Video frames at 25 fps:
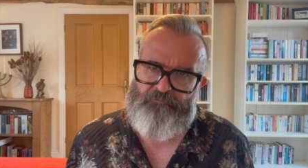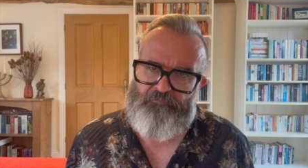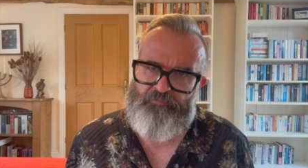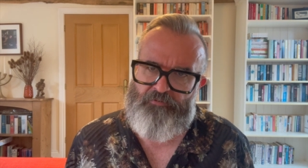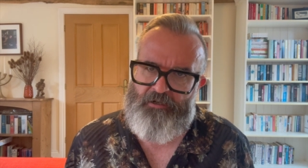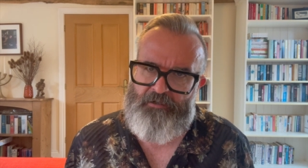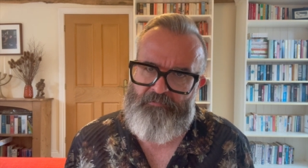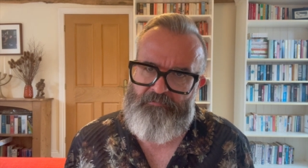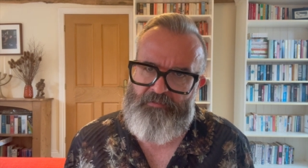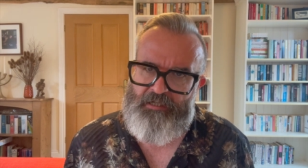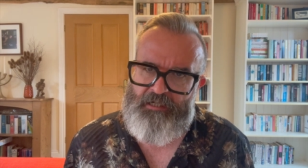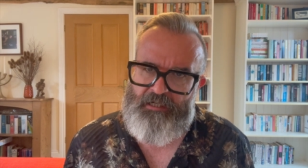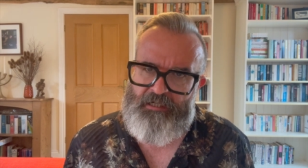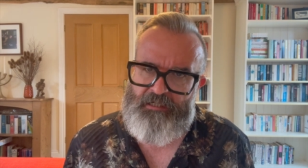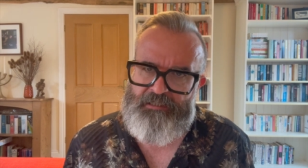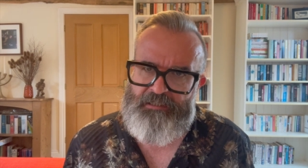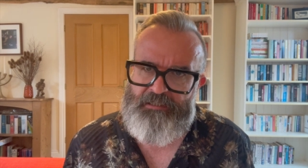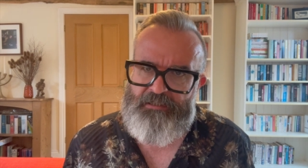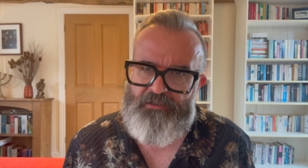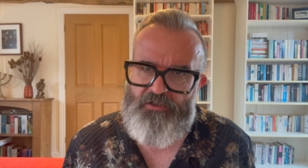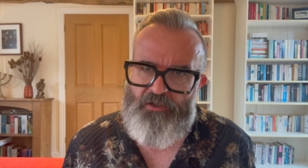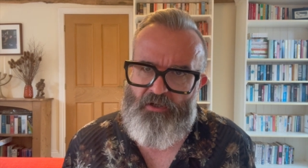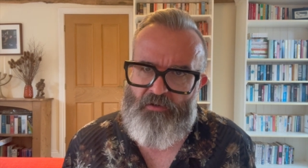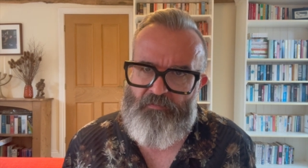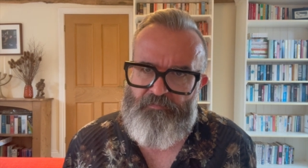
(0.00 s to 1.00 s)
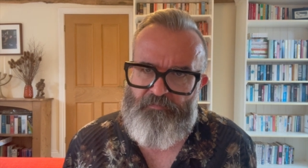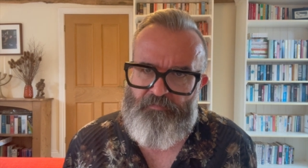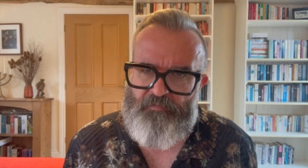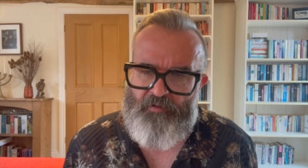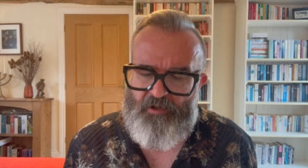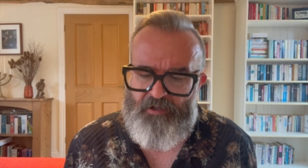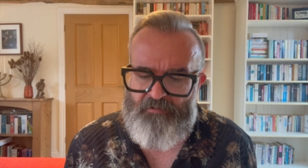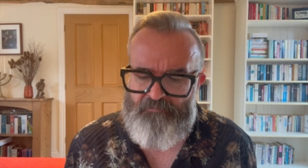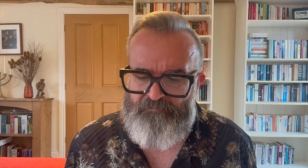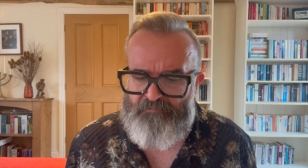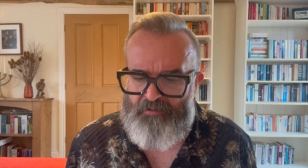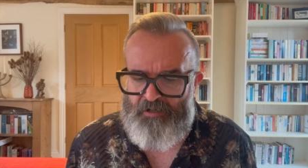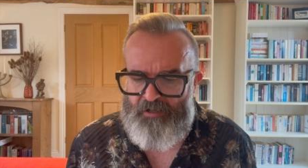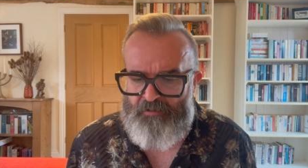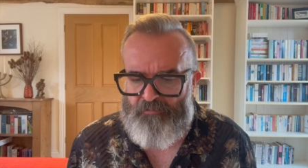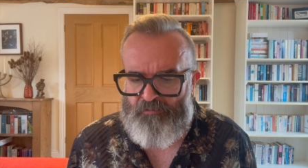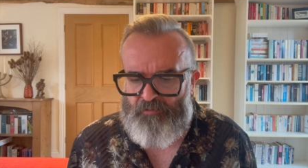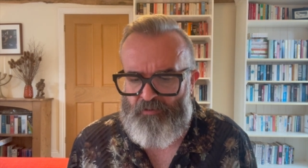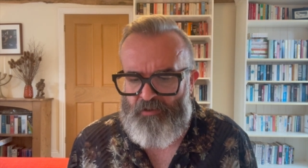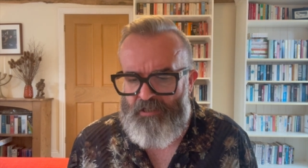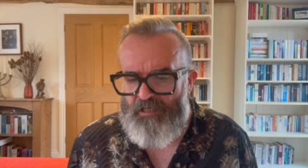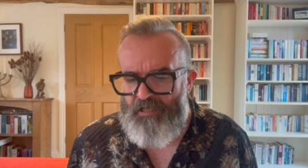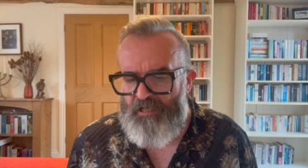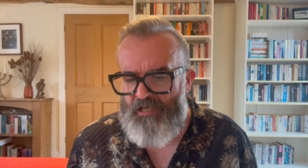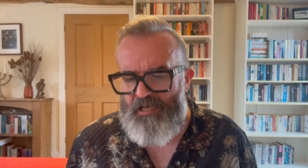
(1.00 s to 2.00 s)
Premier League top flight bubble.
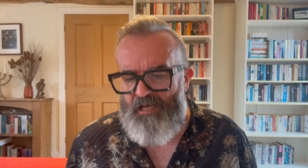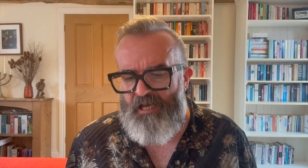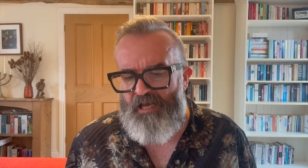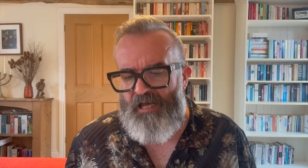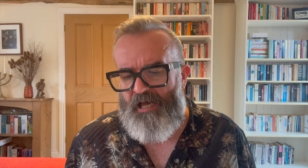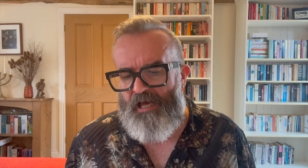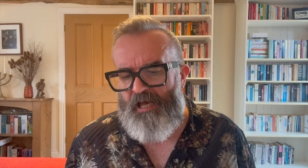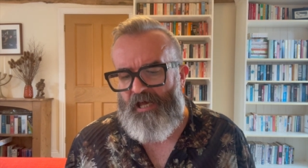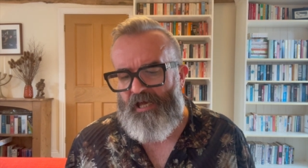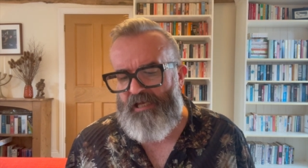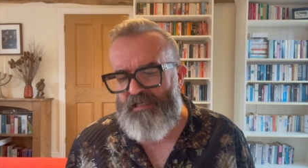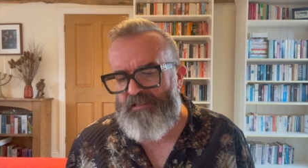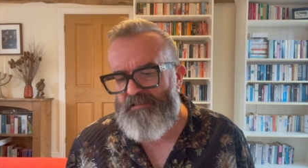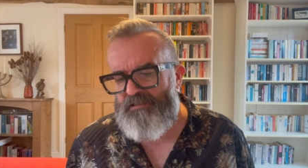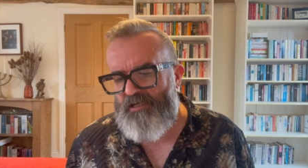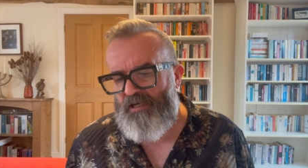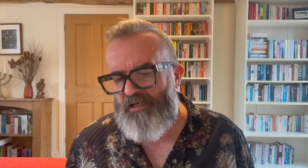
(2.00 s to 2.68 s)
And